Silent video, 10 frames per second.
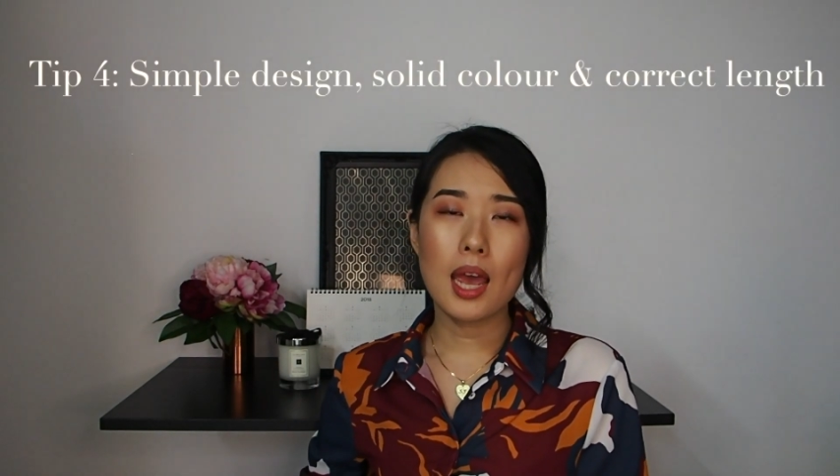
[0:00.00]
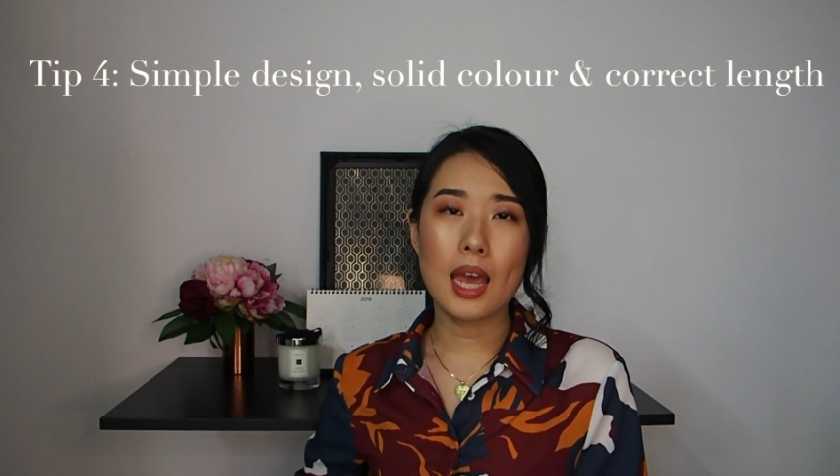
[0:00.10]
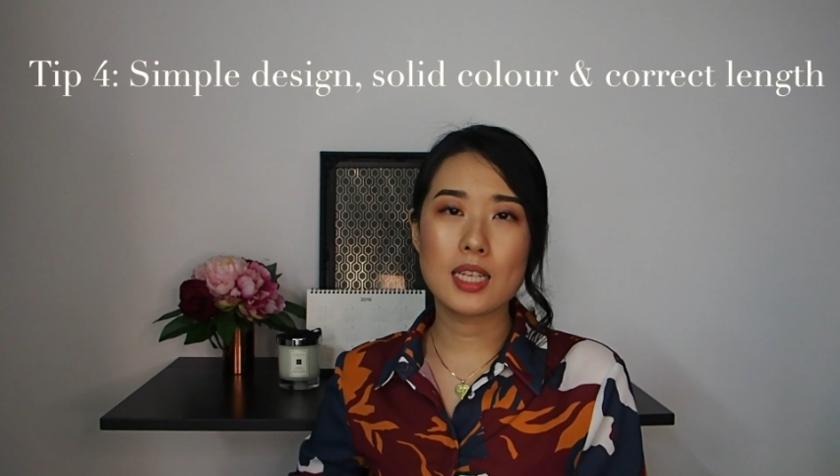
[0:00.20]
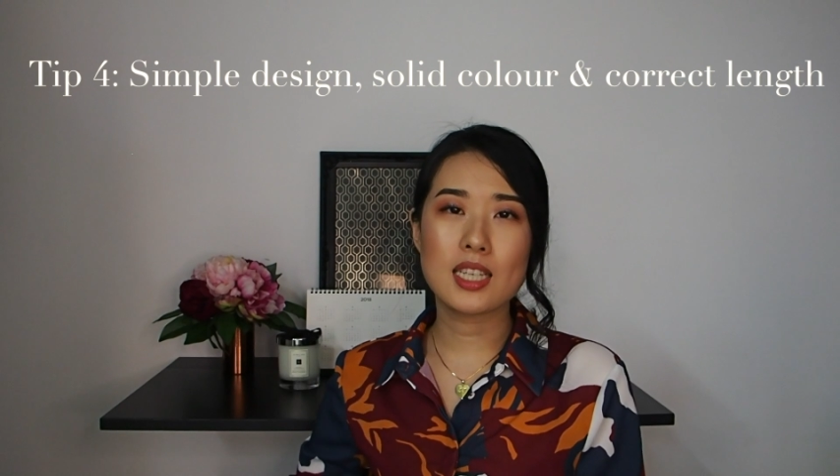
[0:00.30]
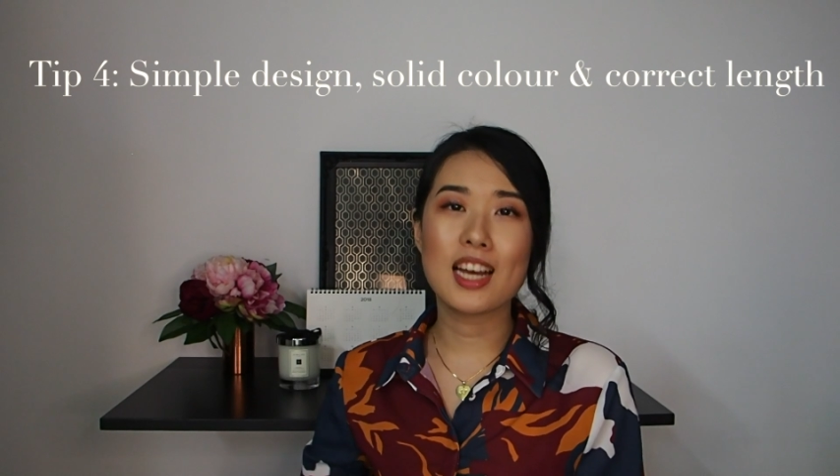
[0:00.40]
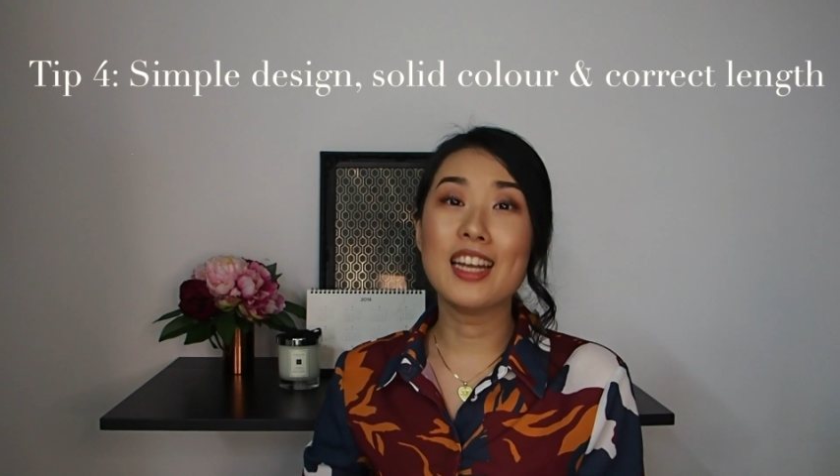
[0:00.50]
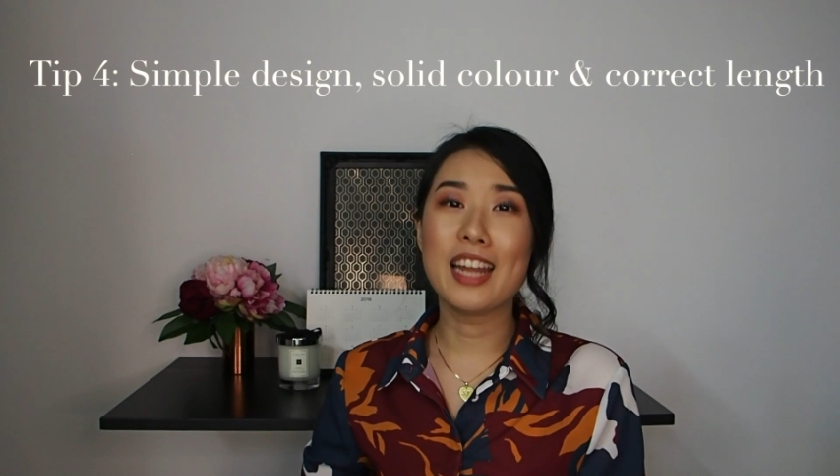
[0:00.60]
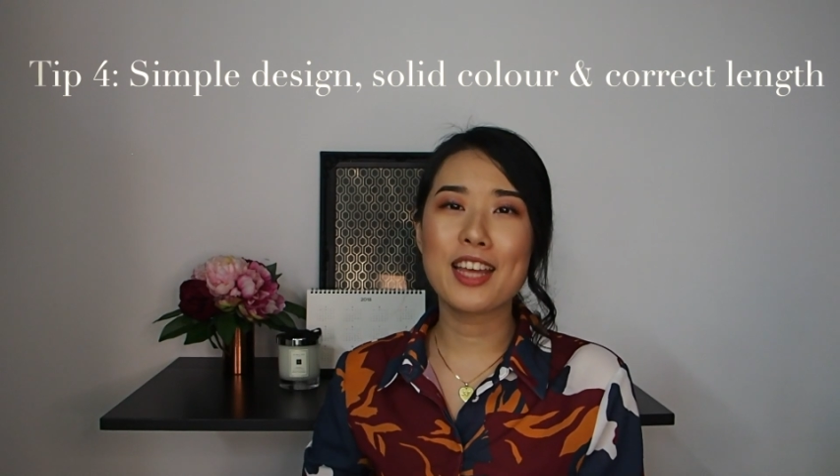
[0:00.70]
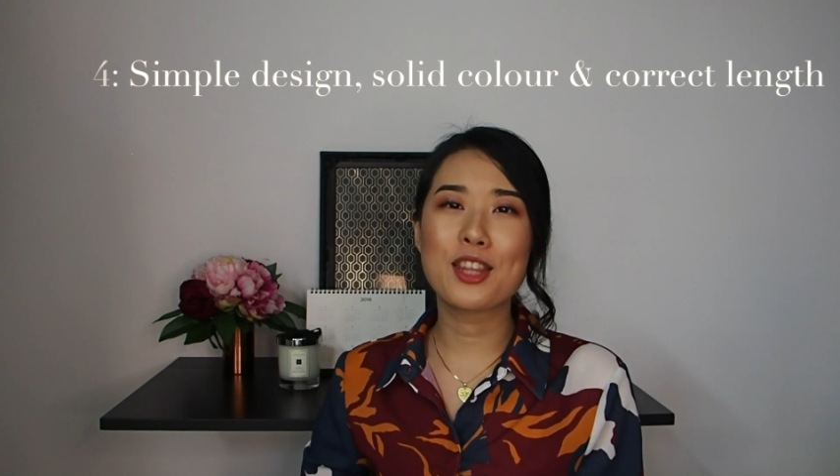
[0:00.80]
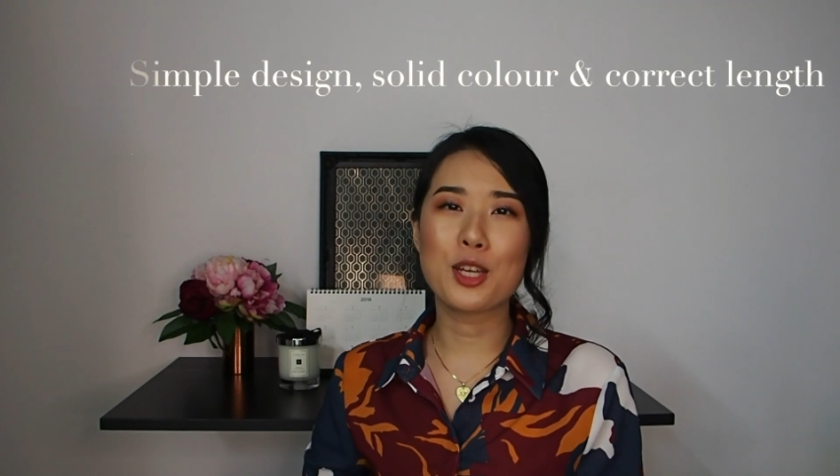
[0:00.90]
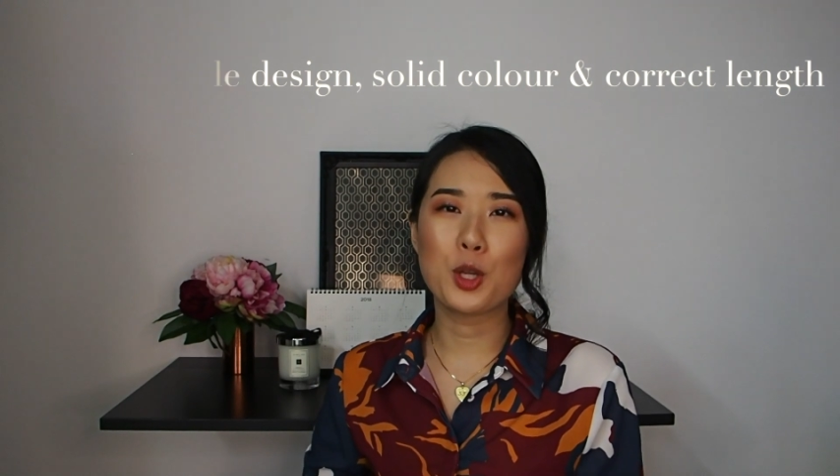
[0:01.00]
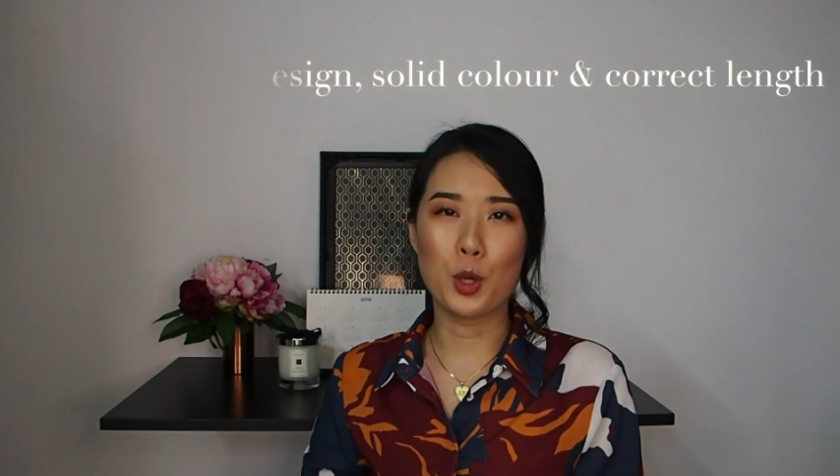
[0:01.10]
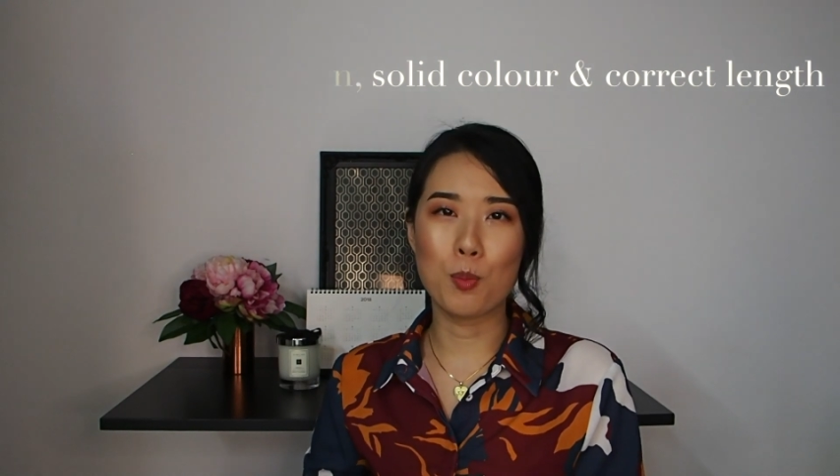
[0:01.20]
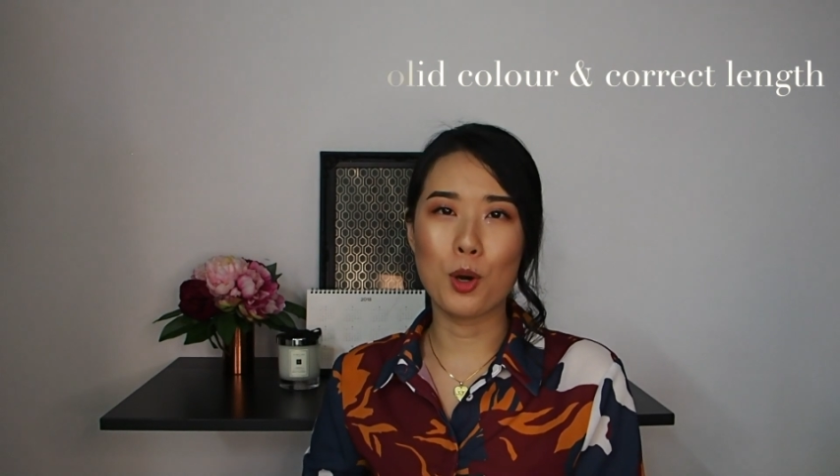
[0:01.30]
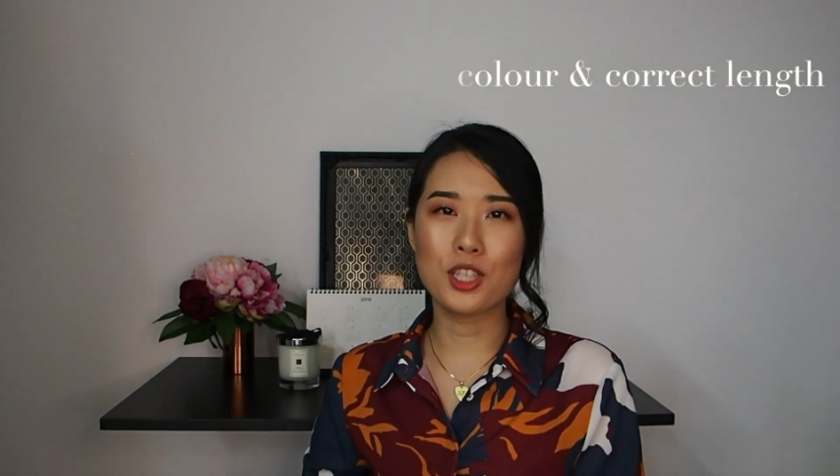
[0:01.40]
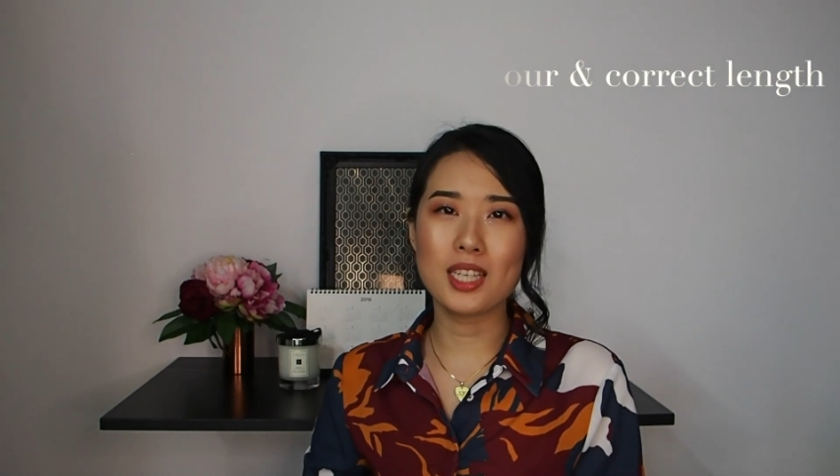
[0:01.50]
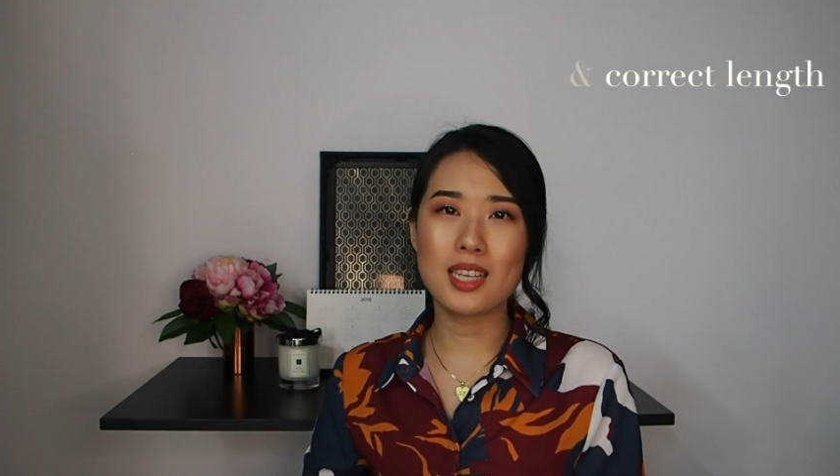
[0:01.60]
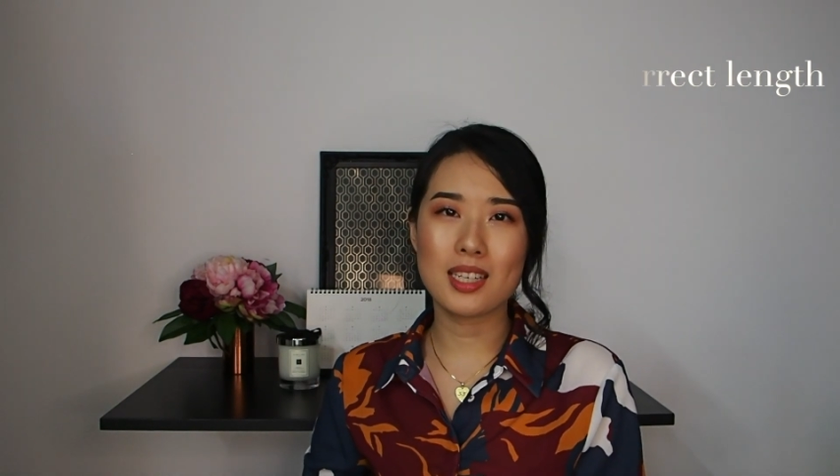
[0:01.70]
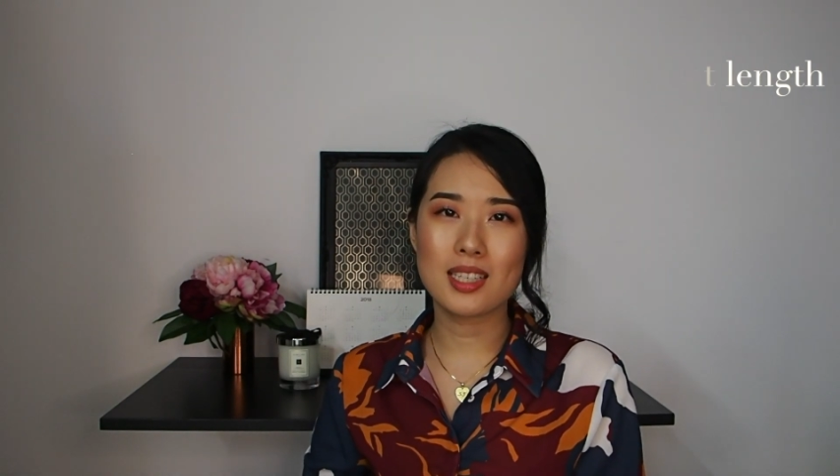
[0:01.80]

and lengthen your body.